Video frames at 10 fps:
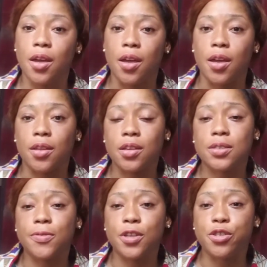In this
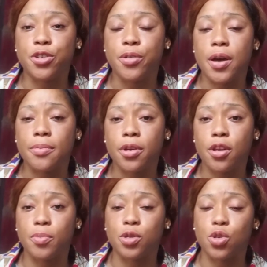video, I'm gonna
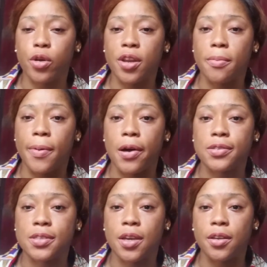be talking about
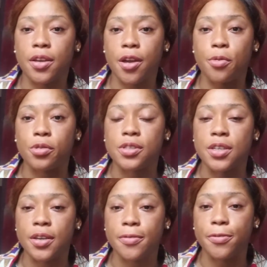skincare
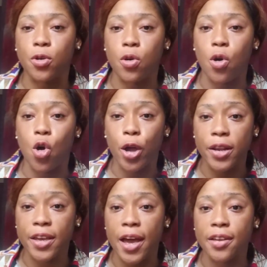routine for
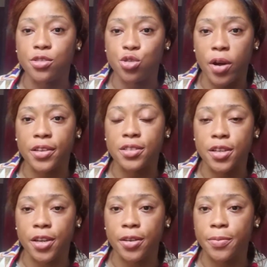oily and dry
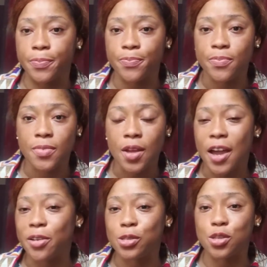skin. I
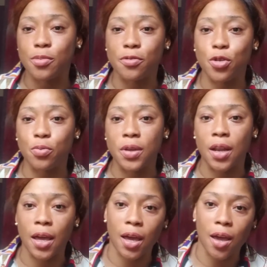know some of you will be
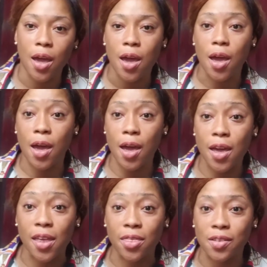like,
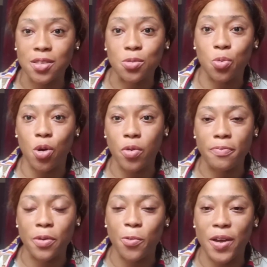hey, this is what we've
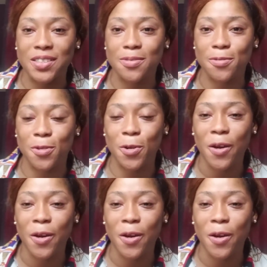been waiting for.